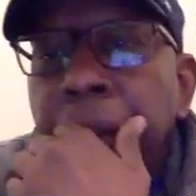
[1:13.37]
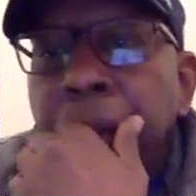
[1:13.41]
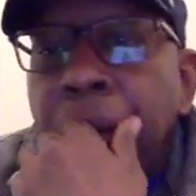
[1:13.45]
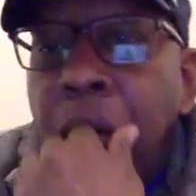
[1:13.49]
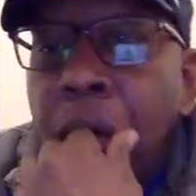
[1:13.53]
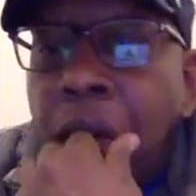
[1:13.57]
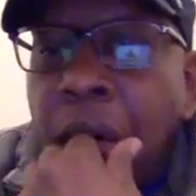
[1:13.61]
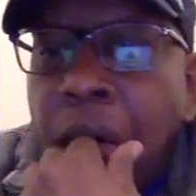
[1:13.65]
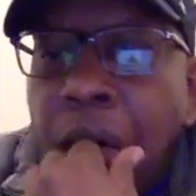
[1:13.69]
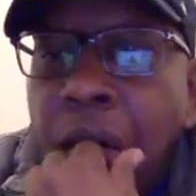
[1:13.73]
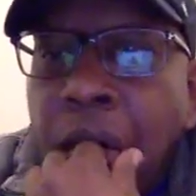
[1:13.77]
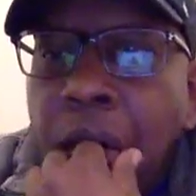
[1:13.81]

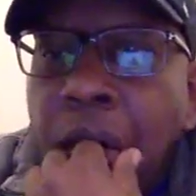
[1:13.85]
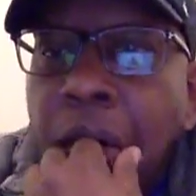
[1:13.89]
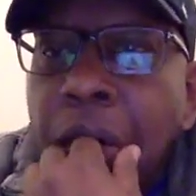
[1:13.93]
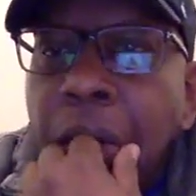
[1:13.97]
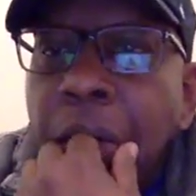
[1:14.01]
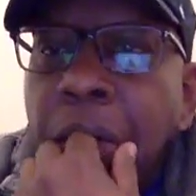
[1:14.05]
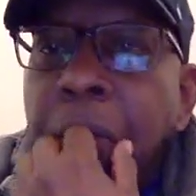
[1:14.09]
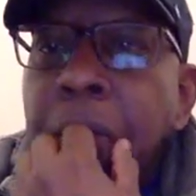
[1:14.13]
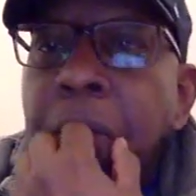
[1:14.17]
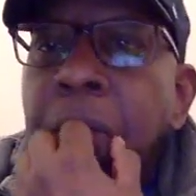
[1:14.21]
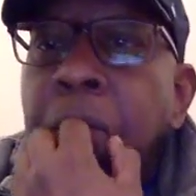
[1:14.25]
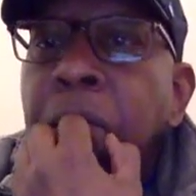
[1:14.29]

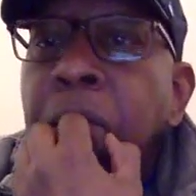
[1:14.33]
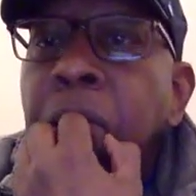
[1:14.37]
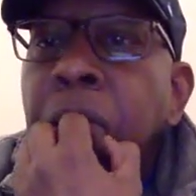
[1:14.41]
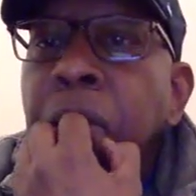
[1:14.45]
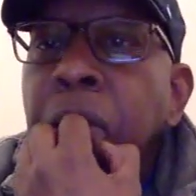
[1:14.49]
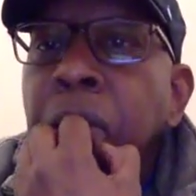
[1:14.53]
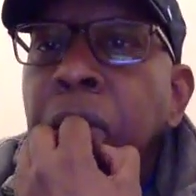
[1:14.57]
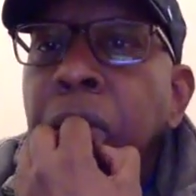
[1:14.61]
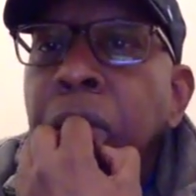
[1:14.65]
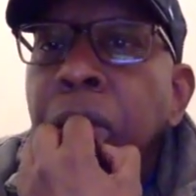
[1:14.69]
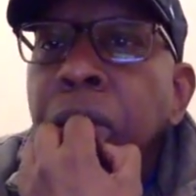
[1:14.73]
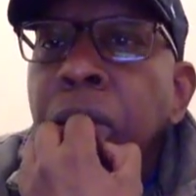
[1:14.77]

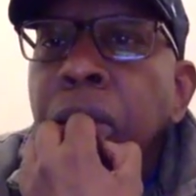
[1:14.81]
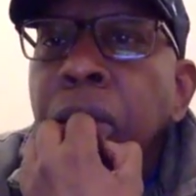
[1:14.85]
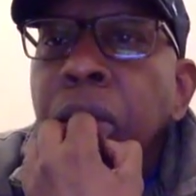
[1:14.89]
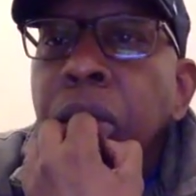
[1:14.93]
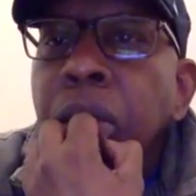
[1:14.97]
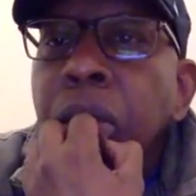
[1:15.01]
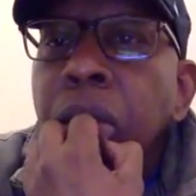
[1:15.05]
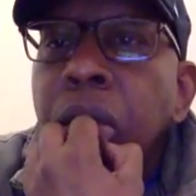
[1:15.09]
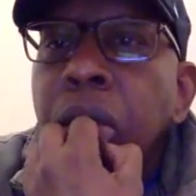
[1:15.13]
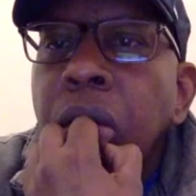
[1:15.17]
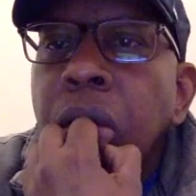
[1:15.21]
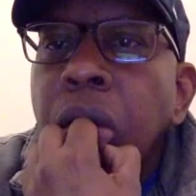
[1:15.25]
Um,
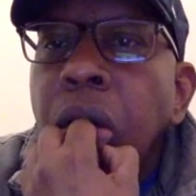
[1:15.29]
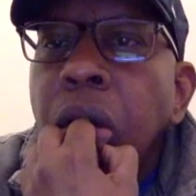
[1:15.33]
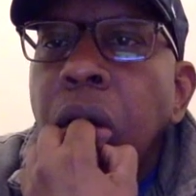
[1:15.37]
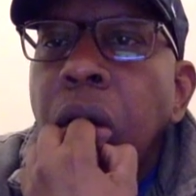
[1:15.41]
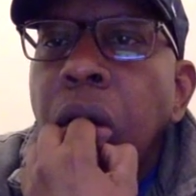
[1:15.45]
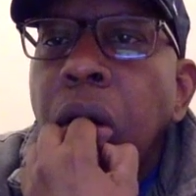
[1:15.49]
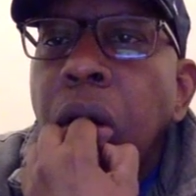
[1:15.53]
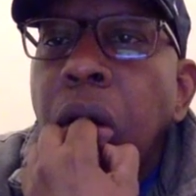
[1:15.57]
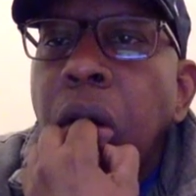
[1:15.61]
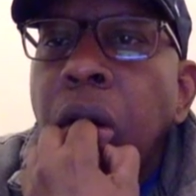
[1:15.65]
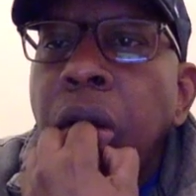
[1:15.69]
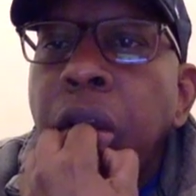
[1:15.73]

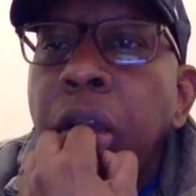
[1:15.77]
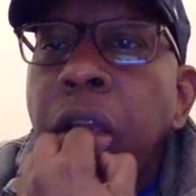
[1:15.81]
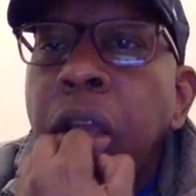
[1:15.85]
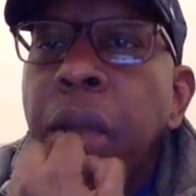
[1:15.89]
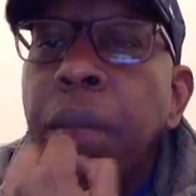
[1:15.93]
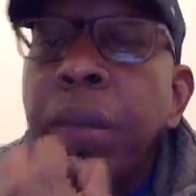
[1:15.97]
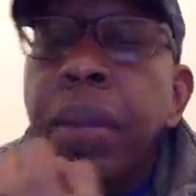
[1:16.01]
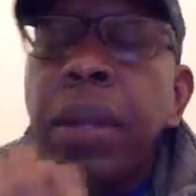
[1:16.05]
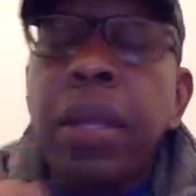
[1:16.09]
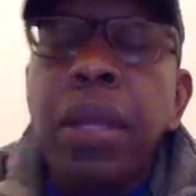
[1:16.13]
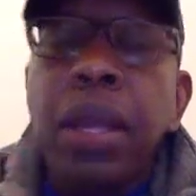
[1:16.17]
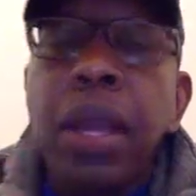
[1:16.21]
oh, you
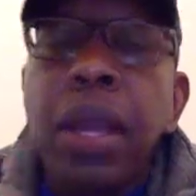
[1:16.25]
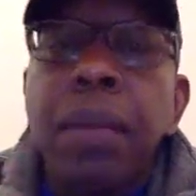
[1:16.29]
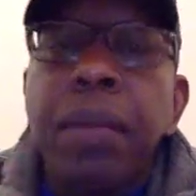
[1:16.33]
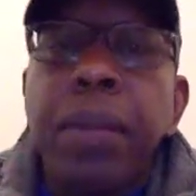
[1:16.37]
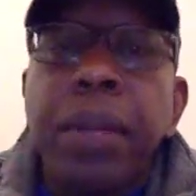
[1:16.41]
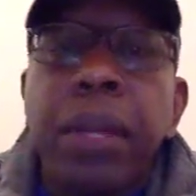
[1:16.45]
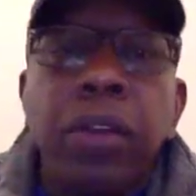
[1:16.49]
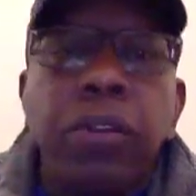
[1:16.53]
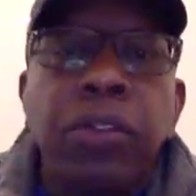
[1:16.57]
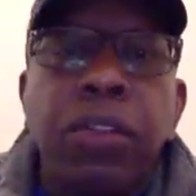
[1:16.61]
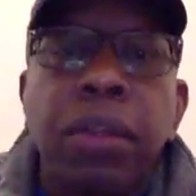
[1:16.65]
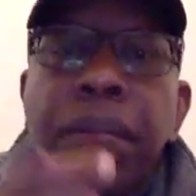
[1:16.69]
hear me? Yeah,
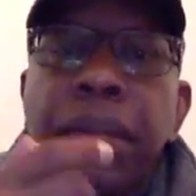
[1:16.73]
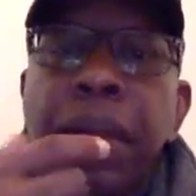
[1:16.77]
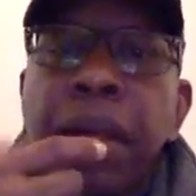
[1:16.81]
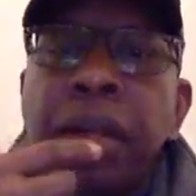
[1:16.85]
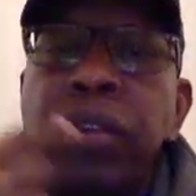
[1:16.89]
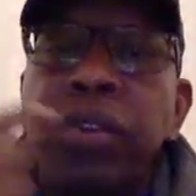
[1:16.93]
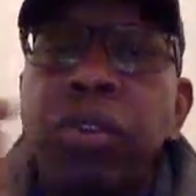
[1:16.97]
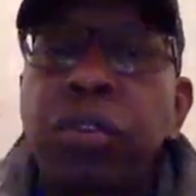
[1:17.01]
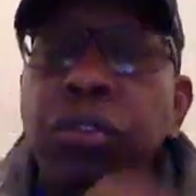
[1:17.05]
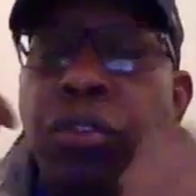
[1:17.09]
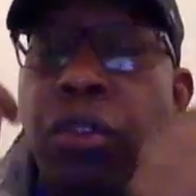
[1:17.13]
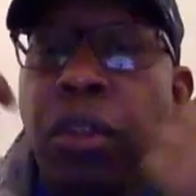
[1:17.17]
because I'm
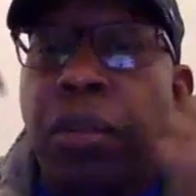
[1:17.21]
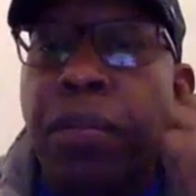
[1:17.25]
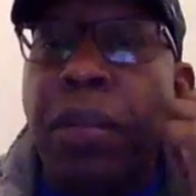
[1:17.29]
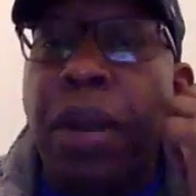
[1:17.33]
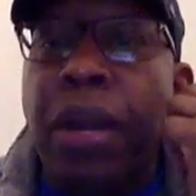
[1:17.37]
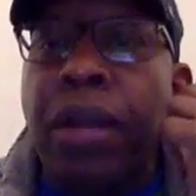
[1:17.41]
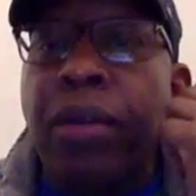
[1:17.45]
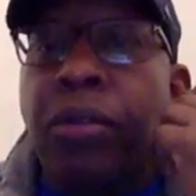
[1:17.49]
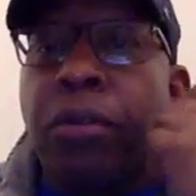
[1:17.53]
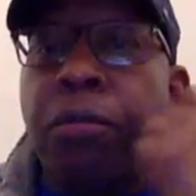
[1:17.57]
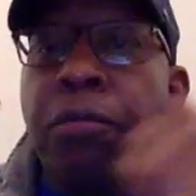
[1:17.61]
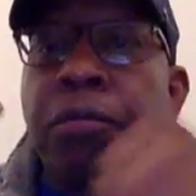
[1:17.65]
not using a
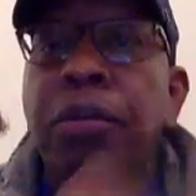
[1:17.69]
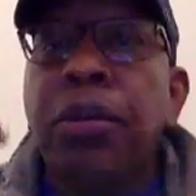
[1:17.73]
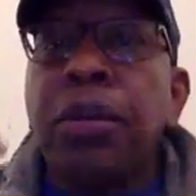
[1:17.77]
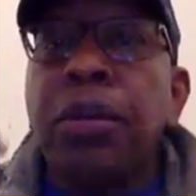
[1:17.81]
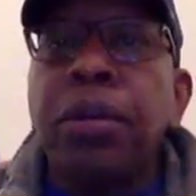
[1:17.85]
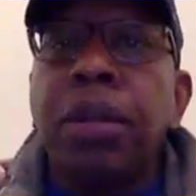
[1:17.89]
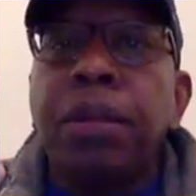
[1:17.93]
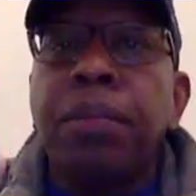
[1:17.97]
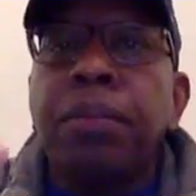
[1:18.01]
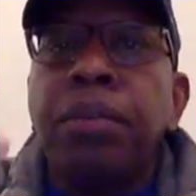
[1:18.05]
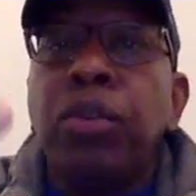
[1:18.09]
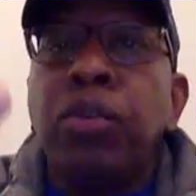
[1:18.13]

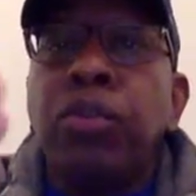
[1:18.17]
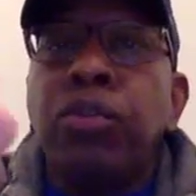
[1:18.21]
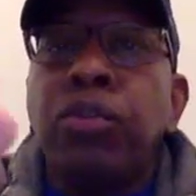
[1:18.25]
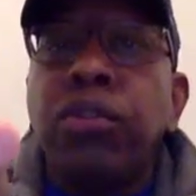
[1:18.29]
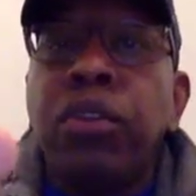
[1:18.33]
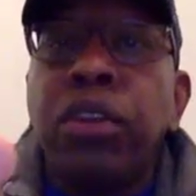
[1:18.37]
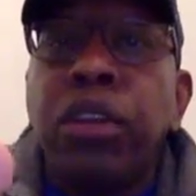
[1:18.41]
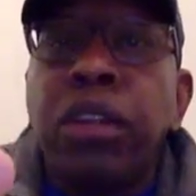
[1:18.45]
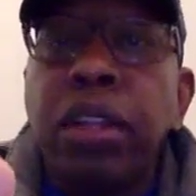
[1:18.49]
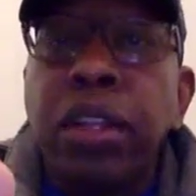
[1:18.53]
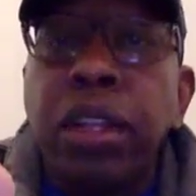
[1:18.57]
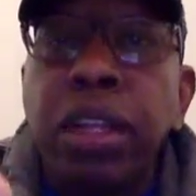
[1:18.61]
microphone. I'm
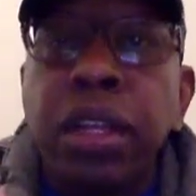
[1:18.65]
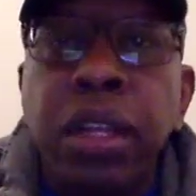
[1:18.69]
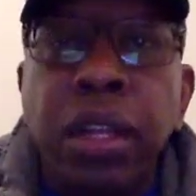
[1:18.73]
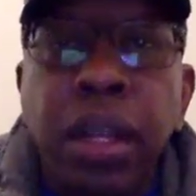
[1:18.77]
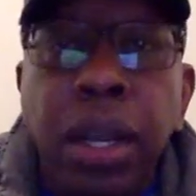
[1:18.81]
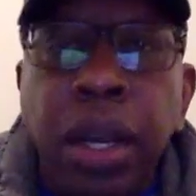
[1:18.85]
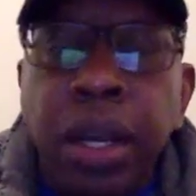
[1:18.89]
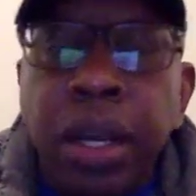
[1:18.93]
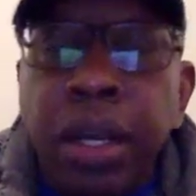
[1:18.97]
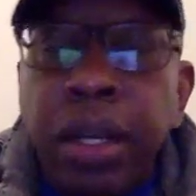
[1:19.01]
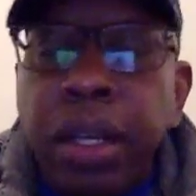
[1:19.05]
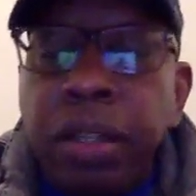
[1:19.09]
using the
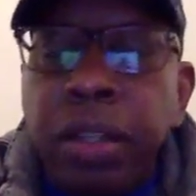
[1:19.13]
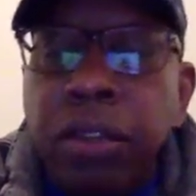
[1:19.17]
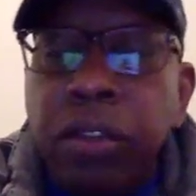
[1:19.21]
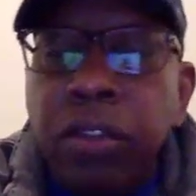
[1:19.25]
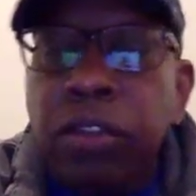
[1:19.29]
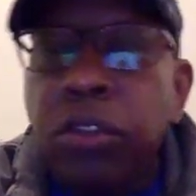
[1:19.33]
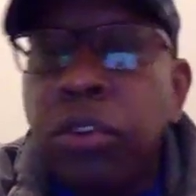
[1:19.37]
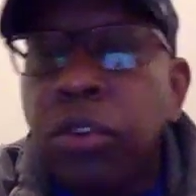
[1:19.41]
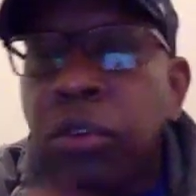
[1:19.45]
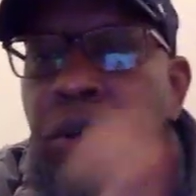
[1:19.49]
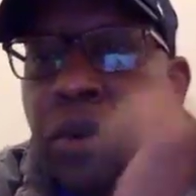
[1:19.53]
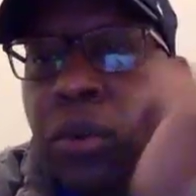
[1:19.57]

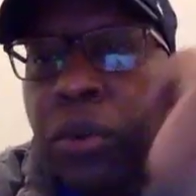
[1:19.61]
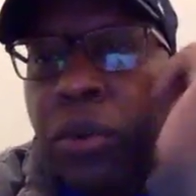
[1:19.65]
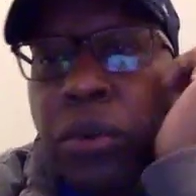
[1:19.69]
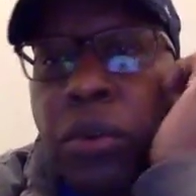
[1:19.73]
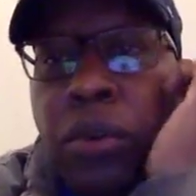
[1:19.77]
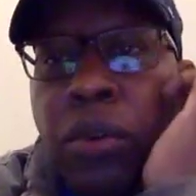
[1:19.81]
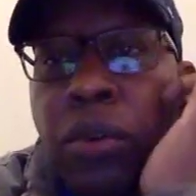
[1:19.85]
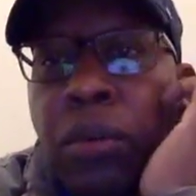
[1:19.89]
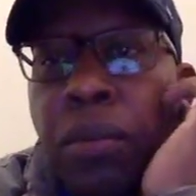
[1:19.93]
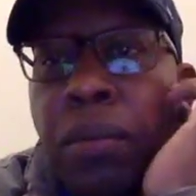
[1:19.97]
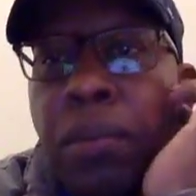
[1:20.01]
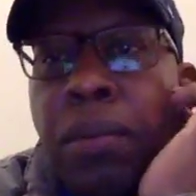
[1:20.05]

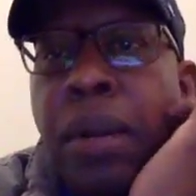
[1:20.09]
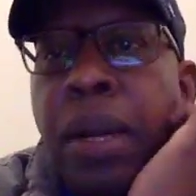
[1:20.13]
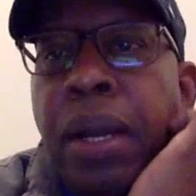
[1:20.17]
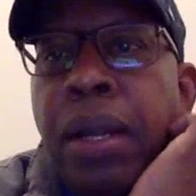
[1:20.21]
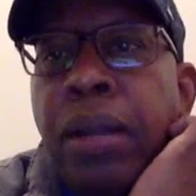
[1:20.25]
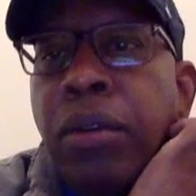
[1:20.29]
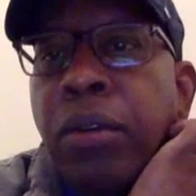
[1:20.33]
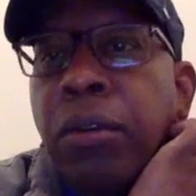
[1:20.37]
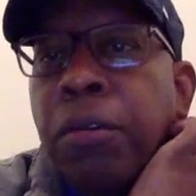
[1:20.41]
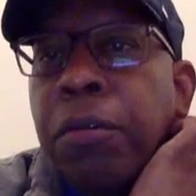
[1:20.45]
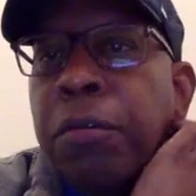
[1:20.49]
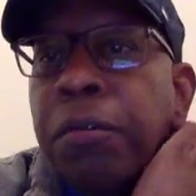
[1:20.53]
internal
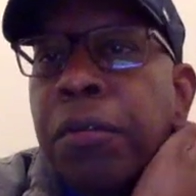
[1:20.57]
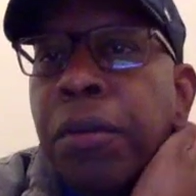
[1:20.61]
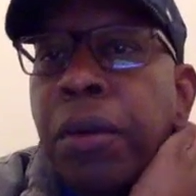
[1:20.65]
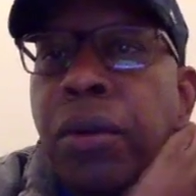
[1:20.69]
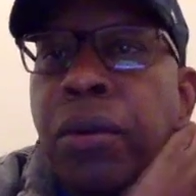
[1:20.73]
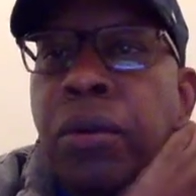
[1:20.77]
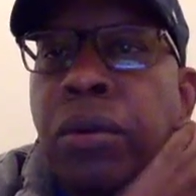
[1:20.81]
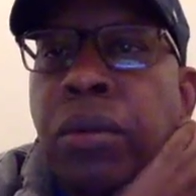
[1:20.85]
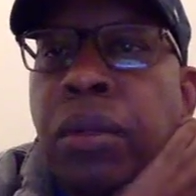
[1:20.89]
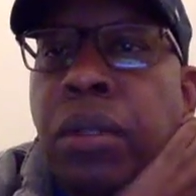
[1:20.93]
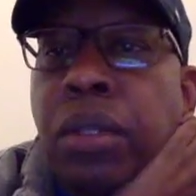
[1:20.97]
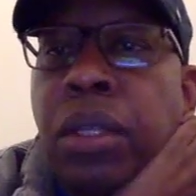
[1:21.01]

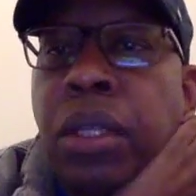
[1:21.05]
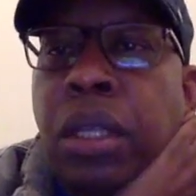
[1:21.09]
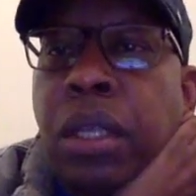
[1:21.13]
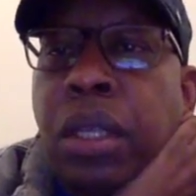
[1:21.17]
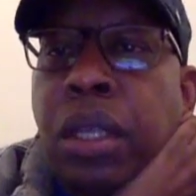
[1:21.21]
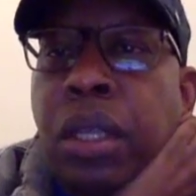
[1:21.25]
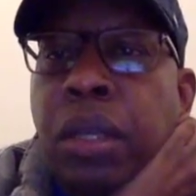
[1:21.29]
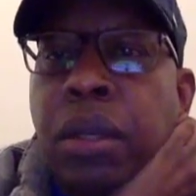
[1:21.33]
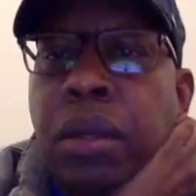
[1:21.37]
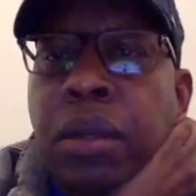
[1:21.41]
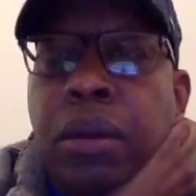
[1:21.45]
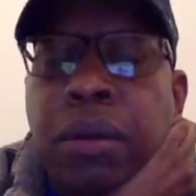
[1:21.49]
microphone
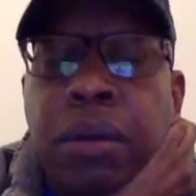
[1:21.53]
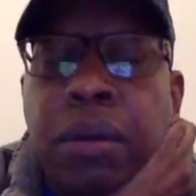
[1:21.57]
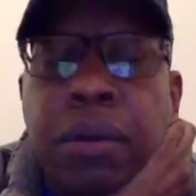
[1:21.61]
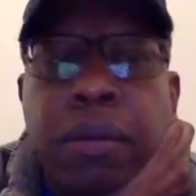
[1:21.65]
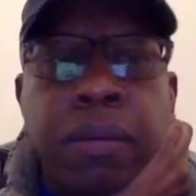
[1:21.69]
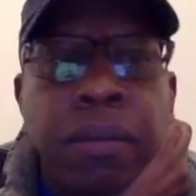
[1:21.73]
here.